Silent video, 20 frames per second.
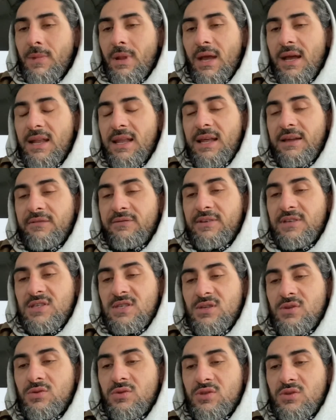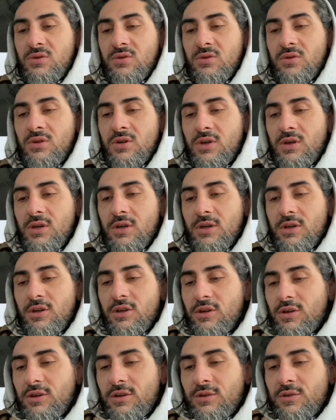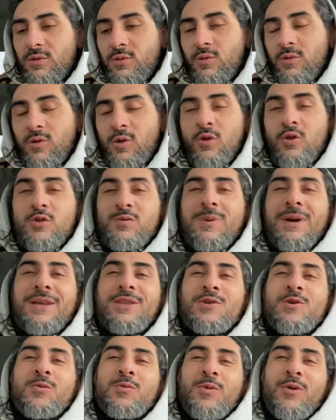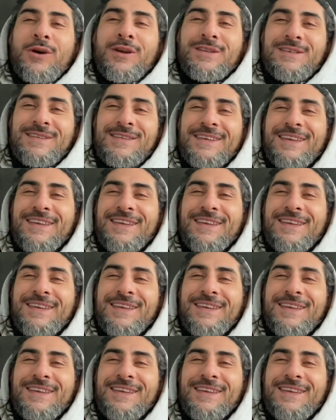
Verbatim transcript: I like VCU to lose by two points.